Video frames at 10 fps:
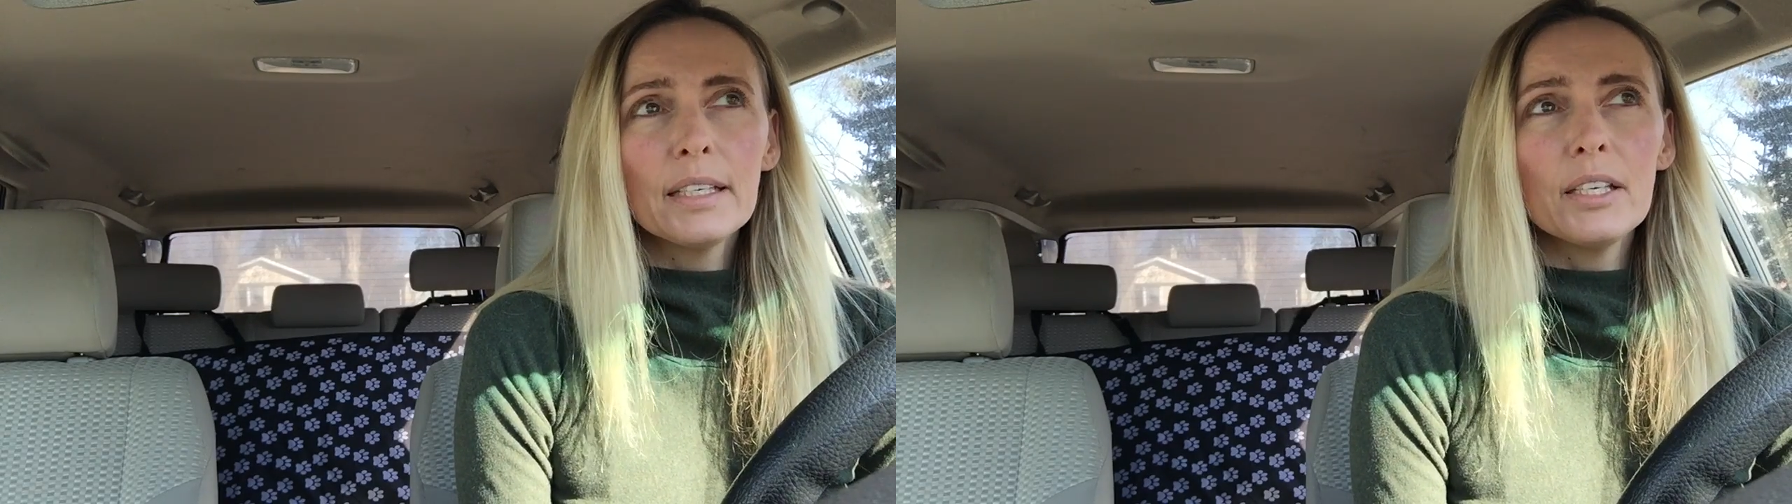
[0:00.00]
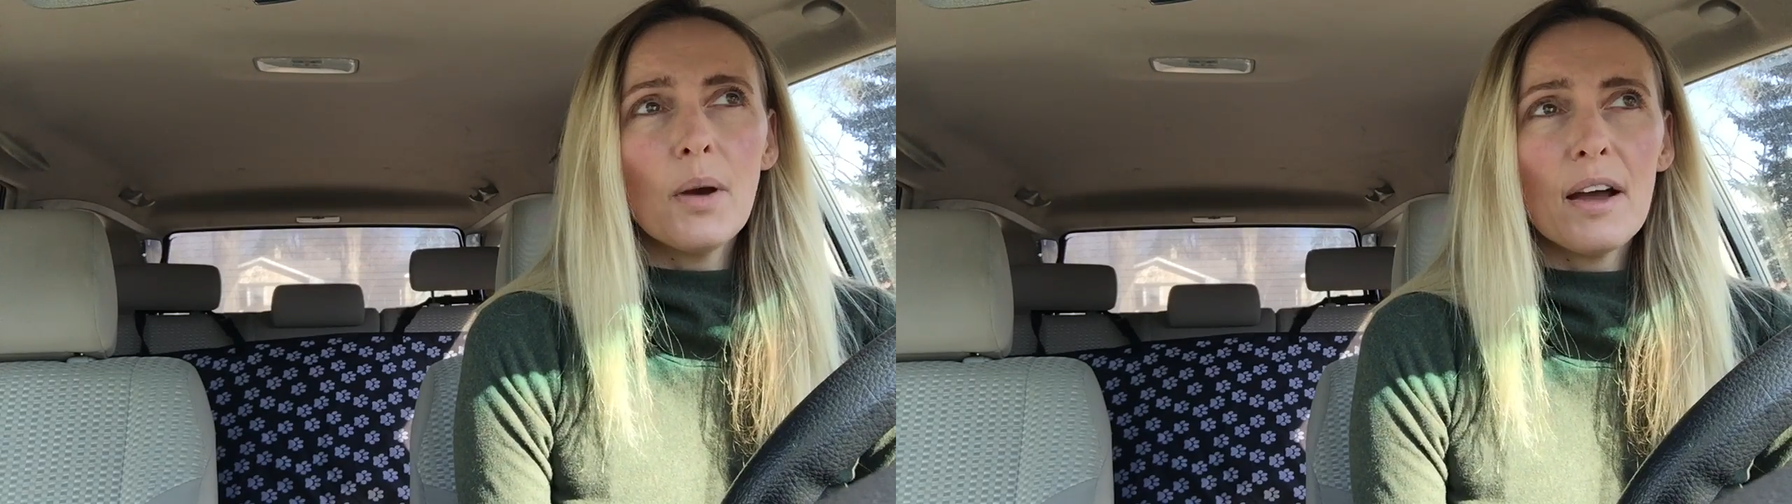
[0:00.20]

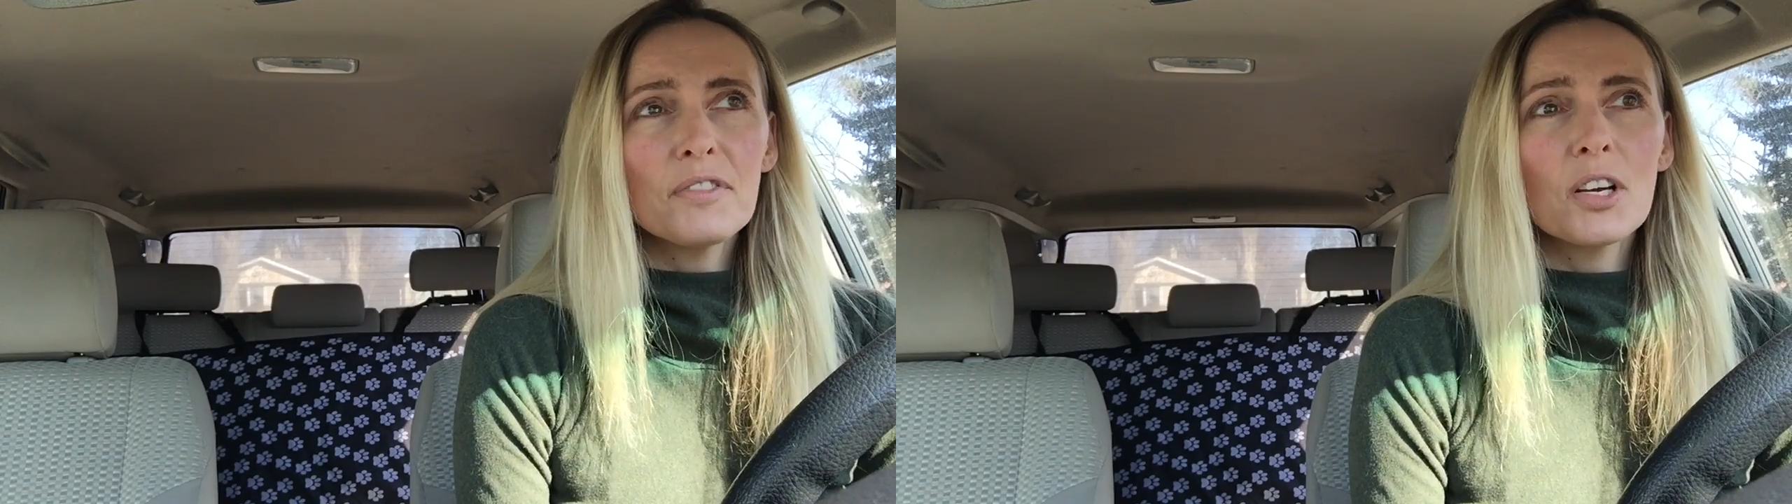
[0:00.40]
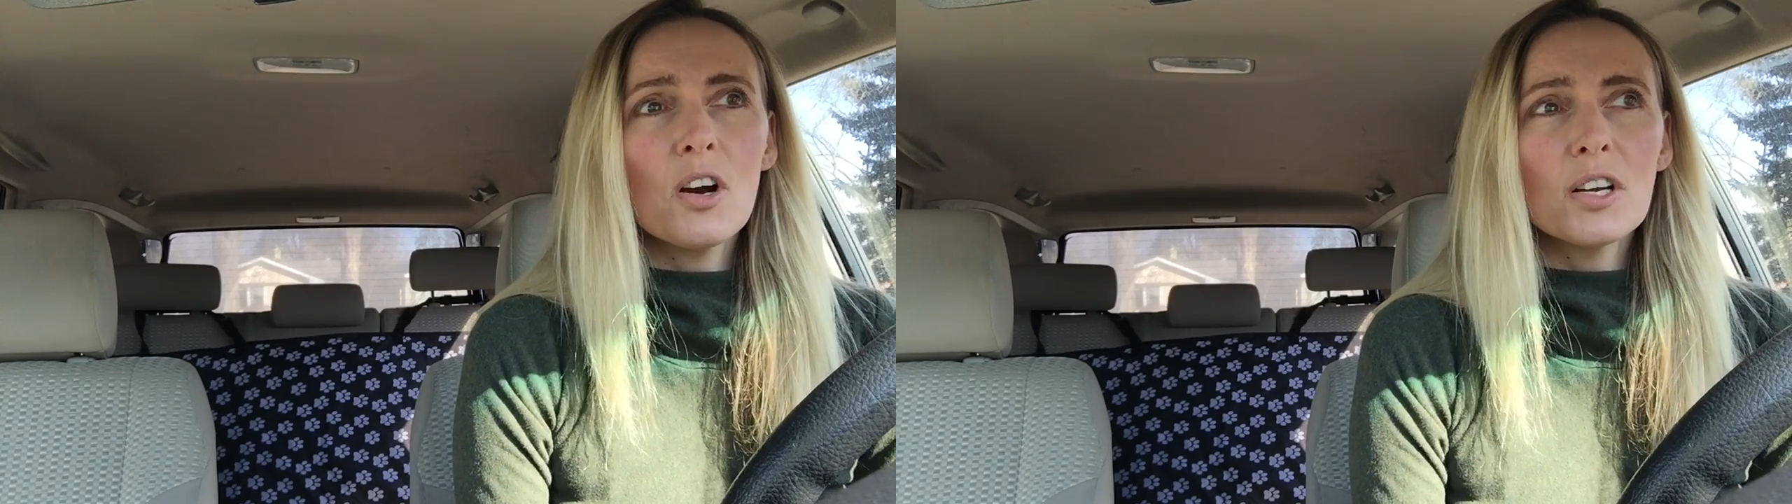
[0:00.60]
you have
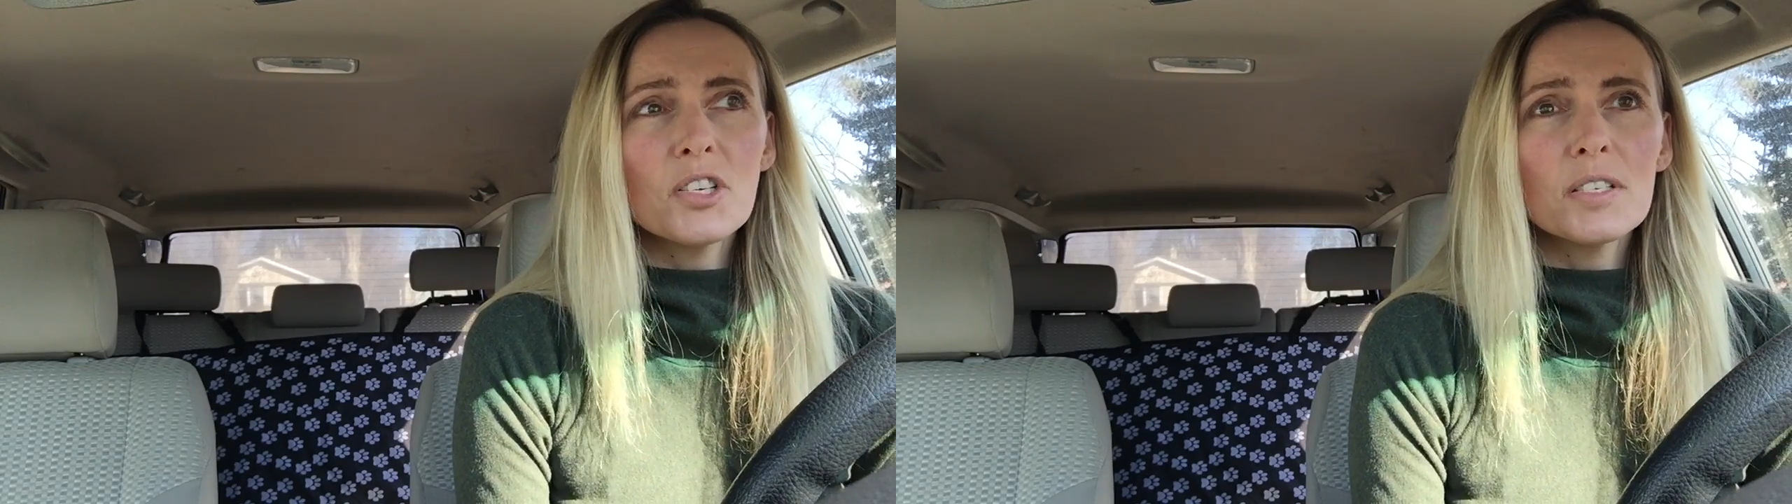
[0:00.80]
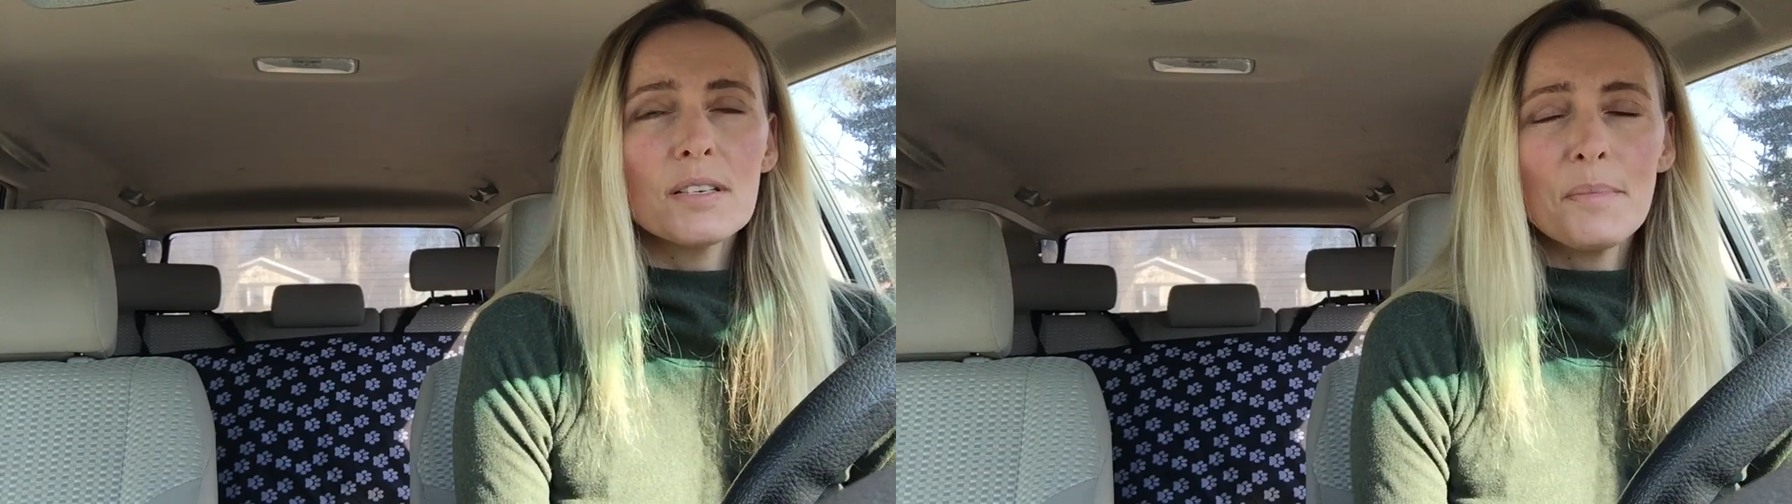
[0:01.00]
to
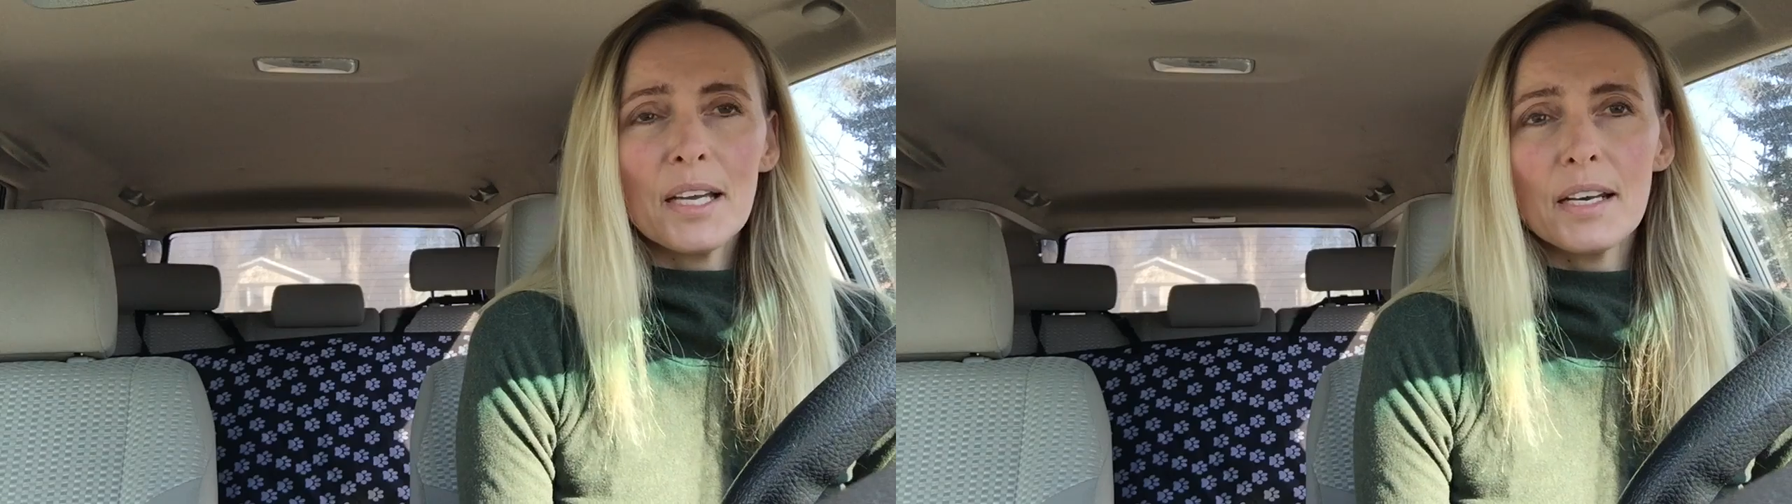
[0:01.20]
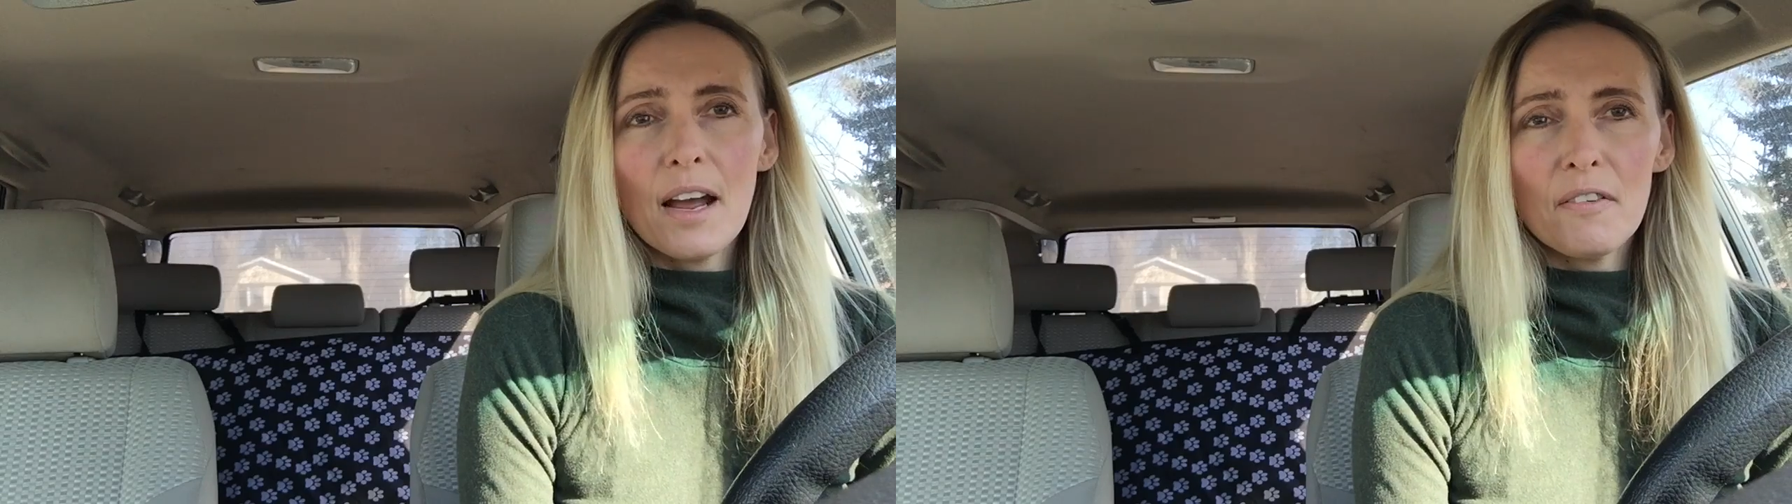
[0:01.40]
consciously
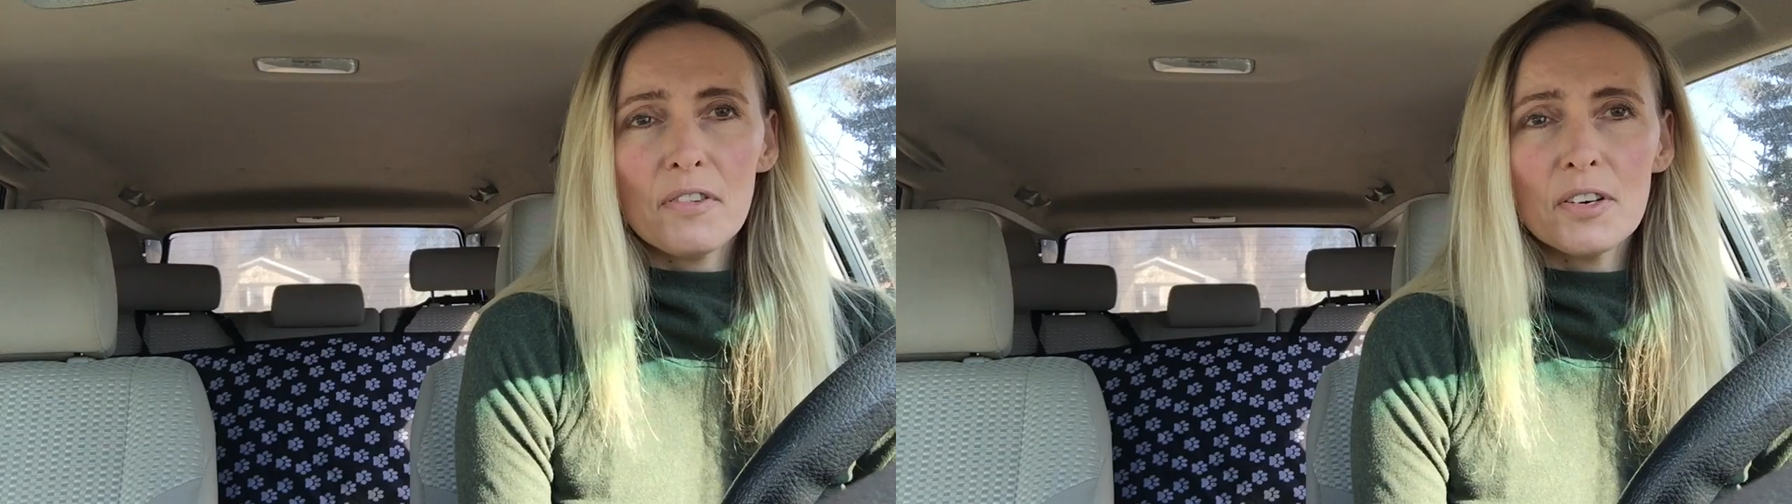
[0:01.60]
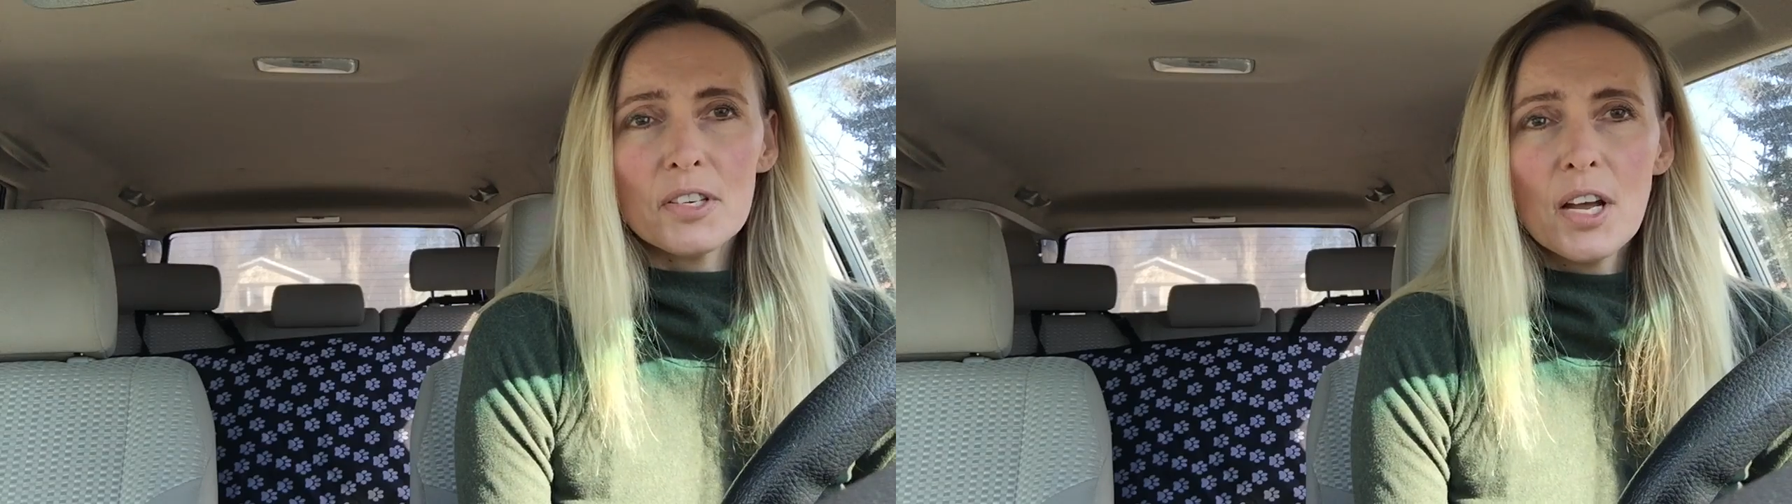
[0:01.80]
make an
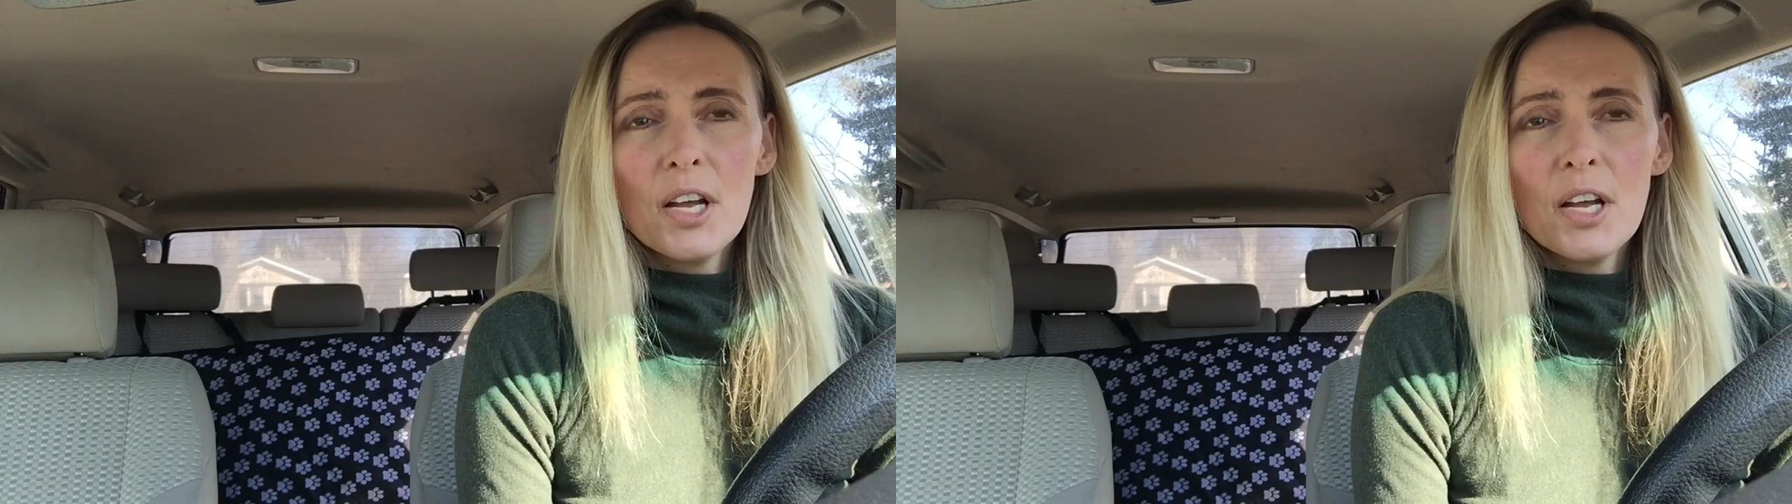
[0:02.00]
effort